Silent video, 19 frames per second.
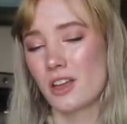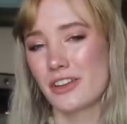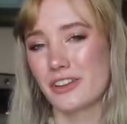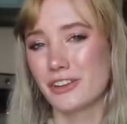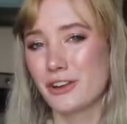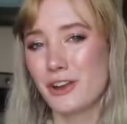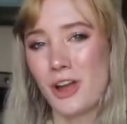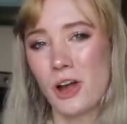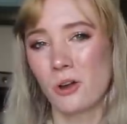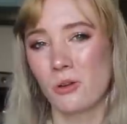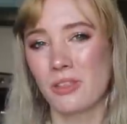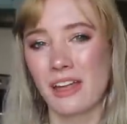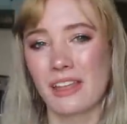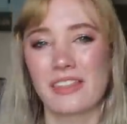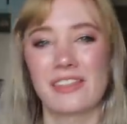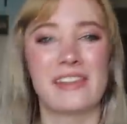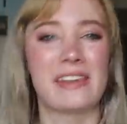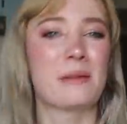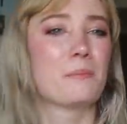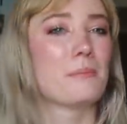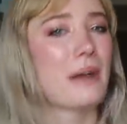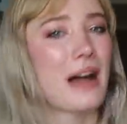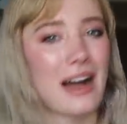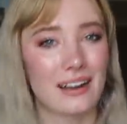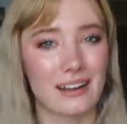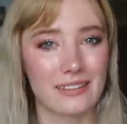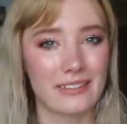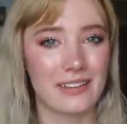You know, that thing
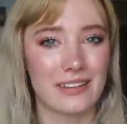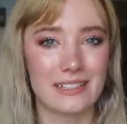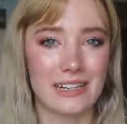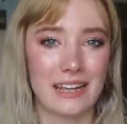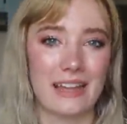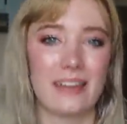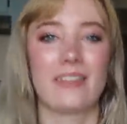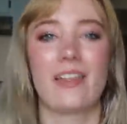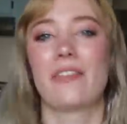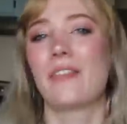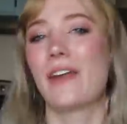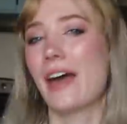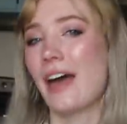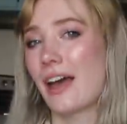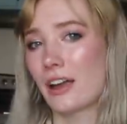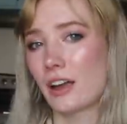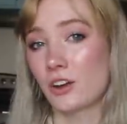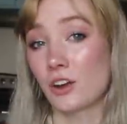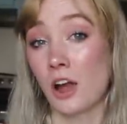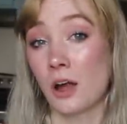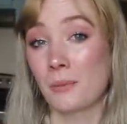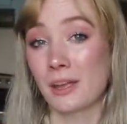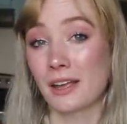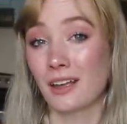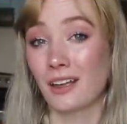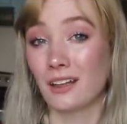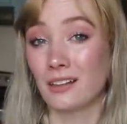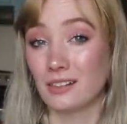back in the day that the
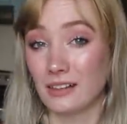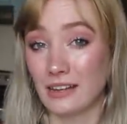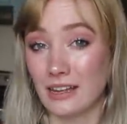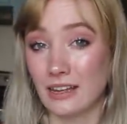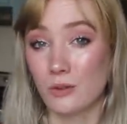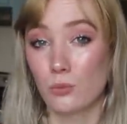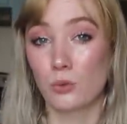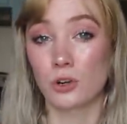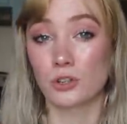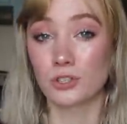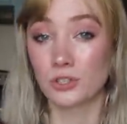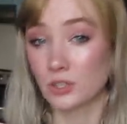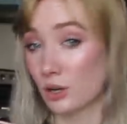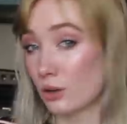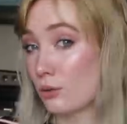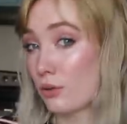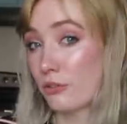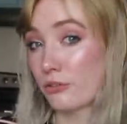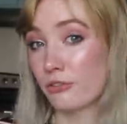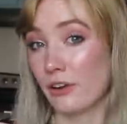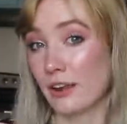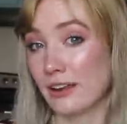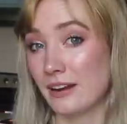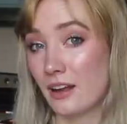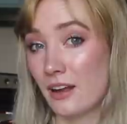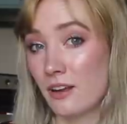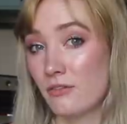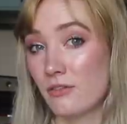economic elite were so afraid
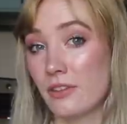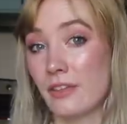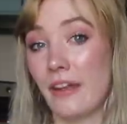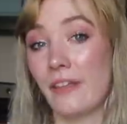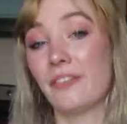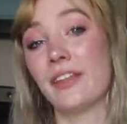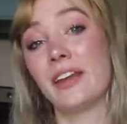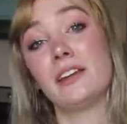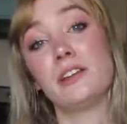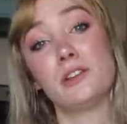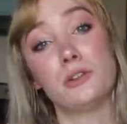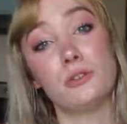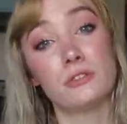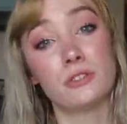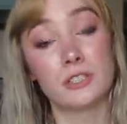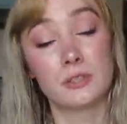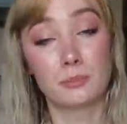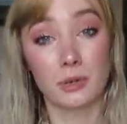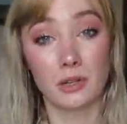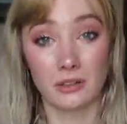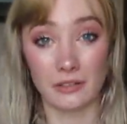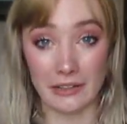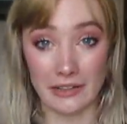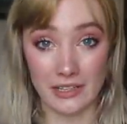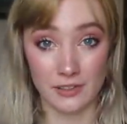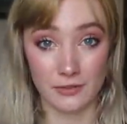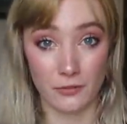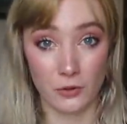of and that they used
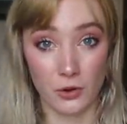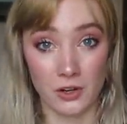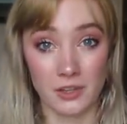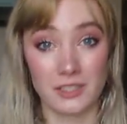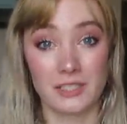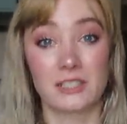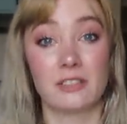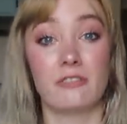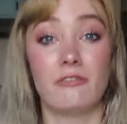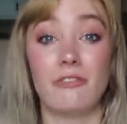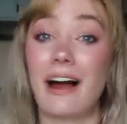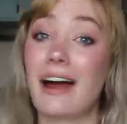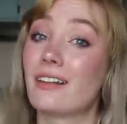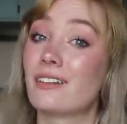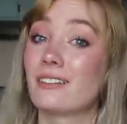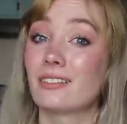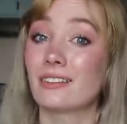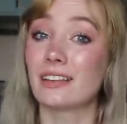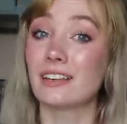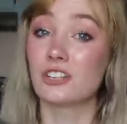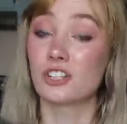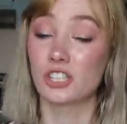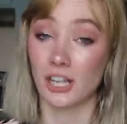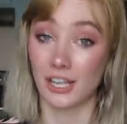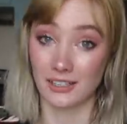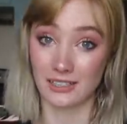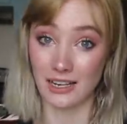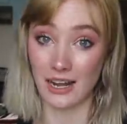police force to violently
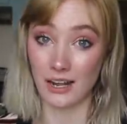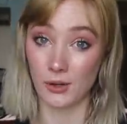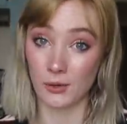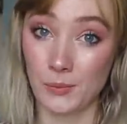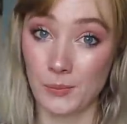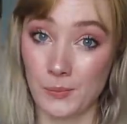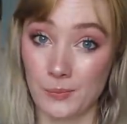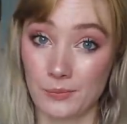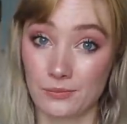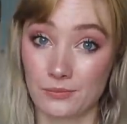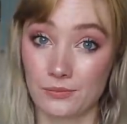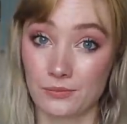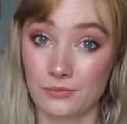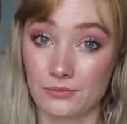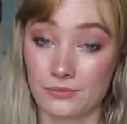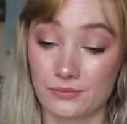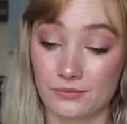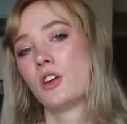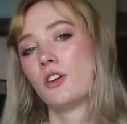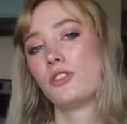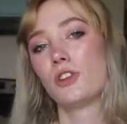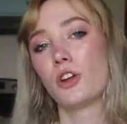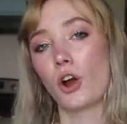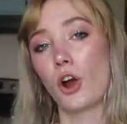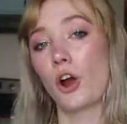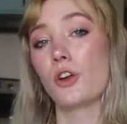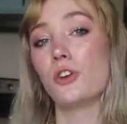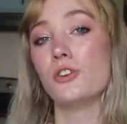shut down. There
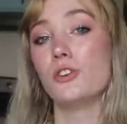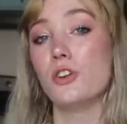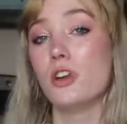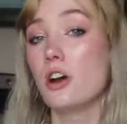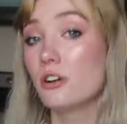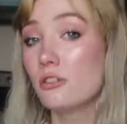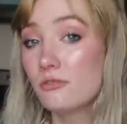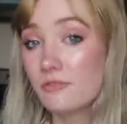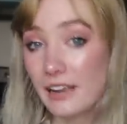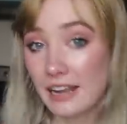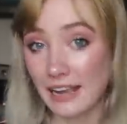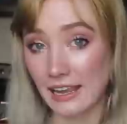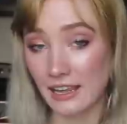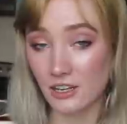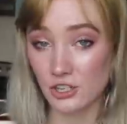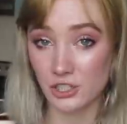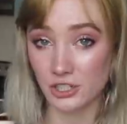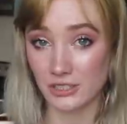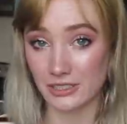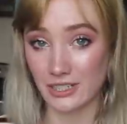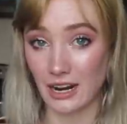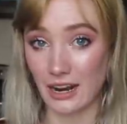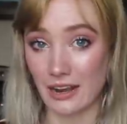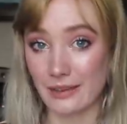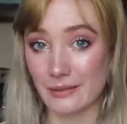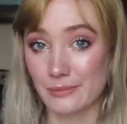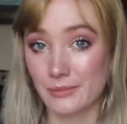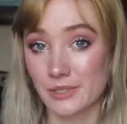are no vacation
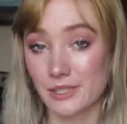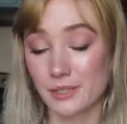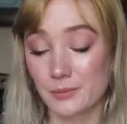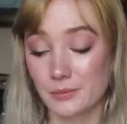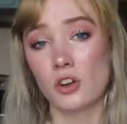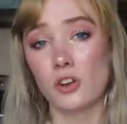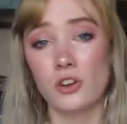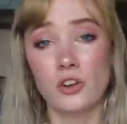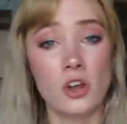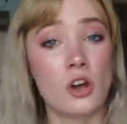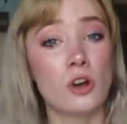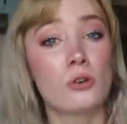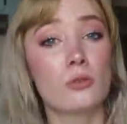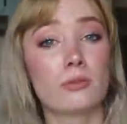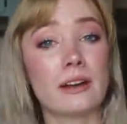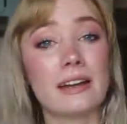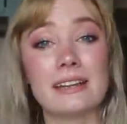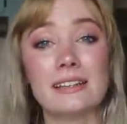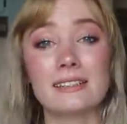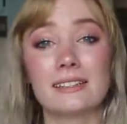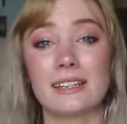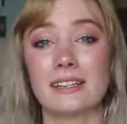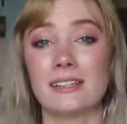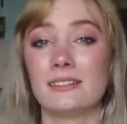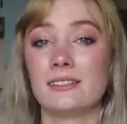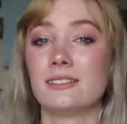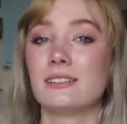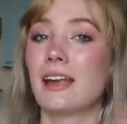times, no
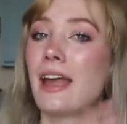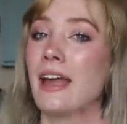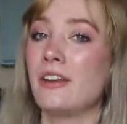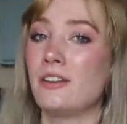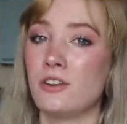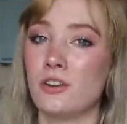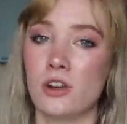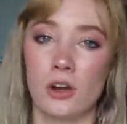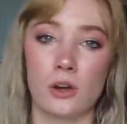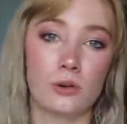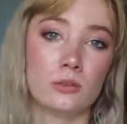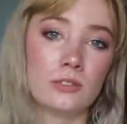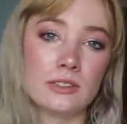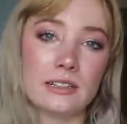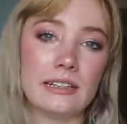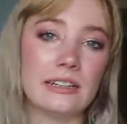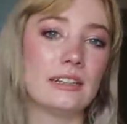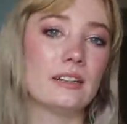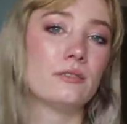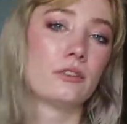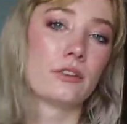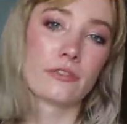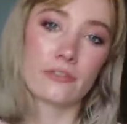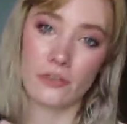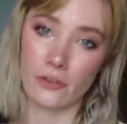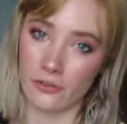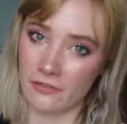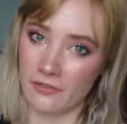raises, and no leave
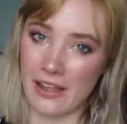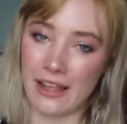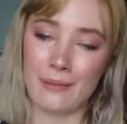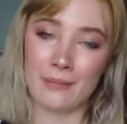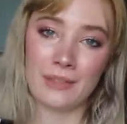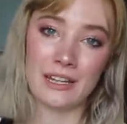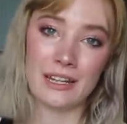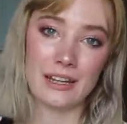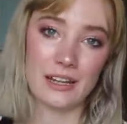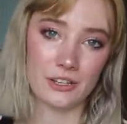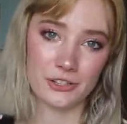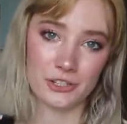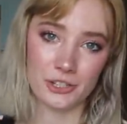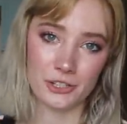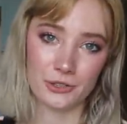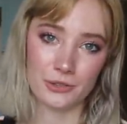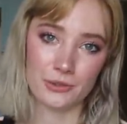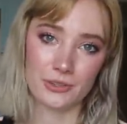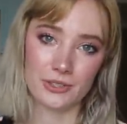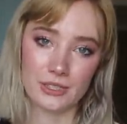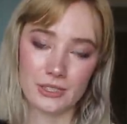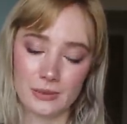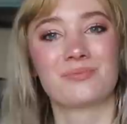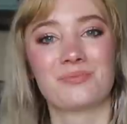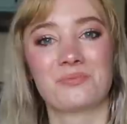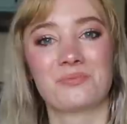for family issues.